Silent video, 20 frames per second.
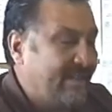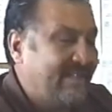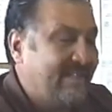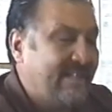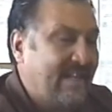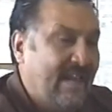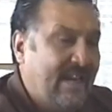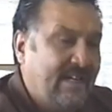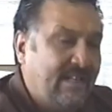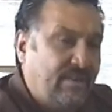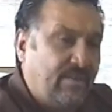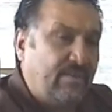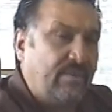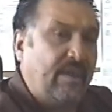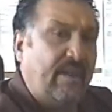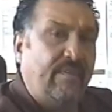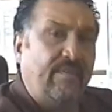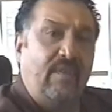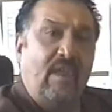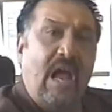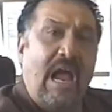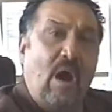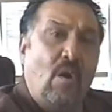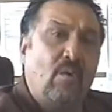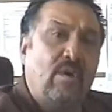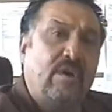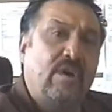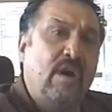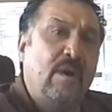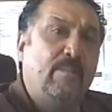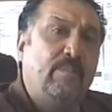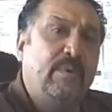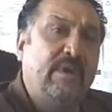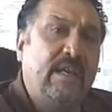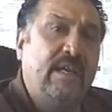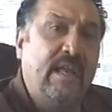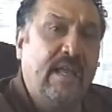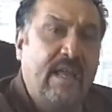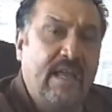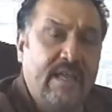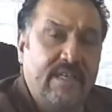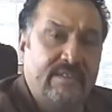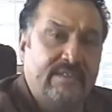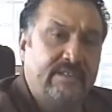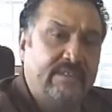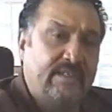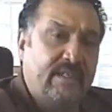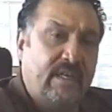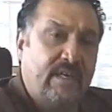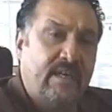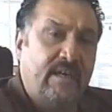date that our company has